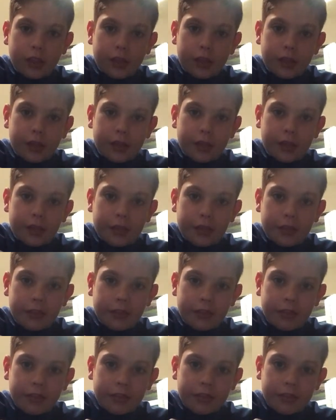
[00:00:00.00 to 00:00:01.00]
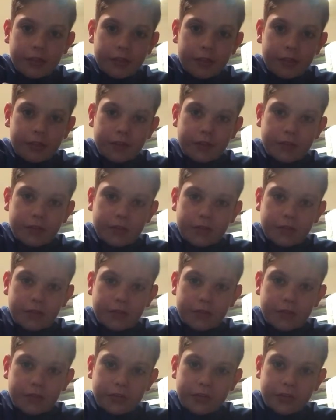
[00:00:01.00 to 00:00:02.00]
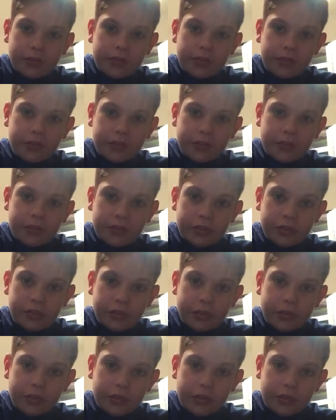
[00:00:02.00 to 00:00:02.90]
[no speech]